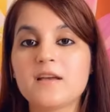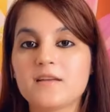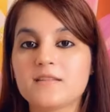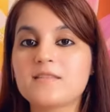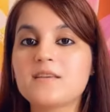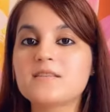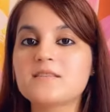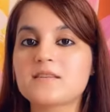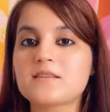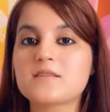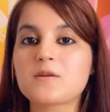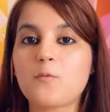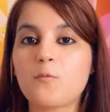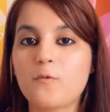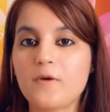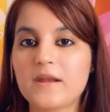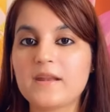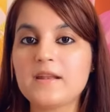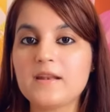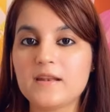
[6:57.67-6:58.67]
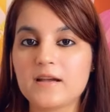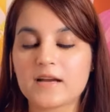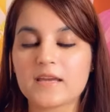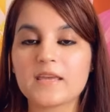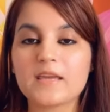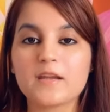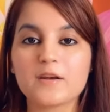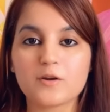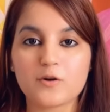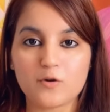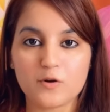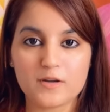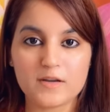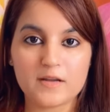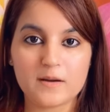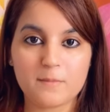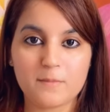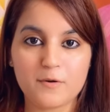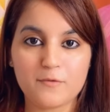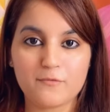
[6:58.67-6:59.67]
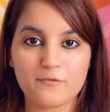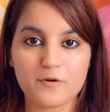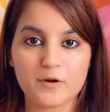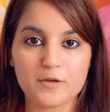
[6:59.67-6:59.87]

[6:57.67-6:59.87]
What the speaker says: this is a very lucky and good number for